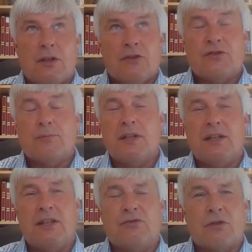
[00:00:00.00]

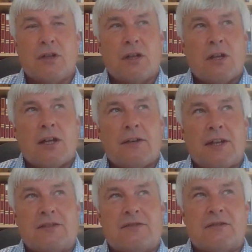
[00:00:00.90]
SMEs. And
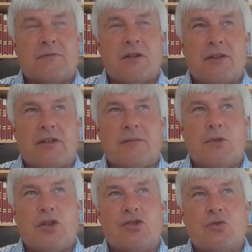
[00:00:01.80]
that's the kind of
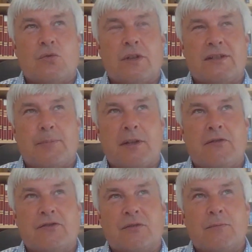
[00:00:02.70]
commercial
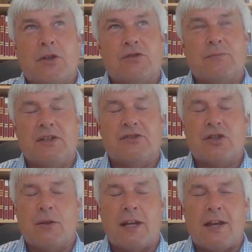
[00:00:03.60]
experience that most SMEs
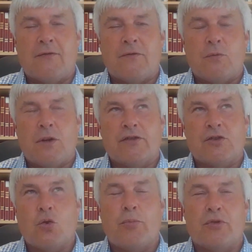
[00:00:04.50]
don't have, whereas
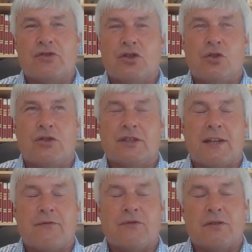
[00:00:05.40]
corporates do because they
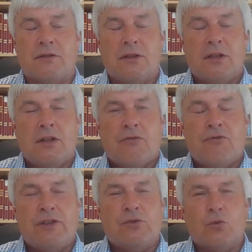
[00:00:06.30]
have the
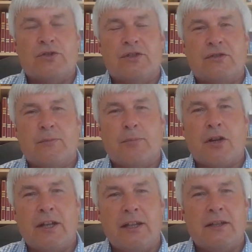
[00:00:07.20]
resources to
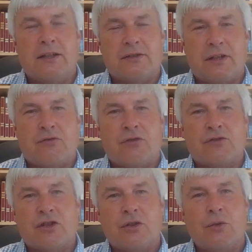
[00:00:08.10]
buy in, etc.
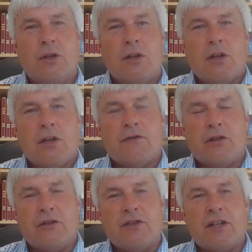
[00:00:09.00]
So I've
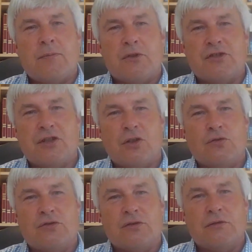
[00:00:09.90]
kind of taken my
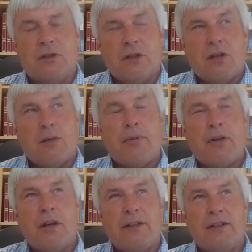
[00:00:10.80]
skills and
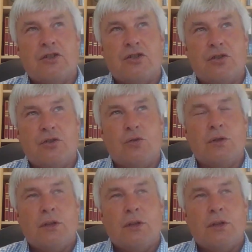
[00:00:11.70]
applied it to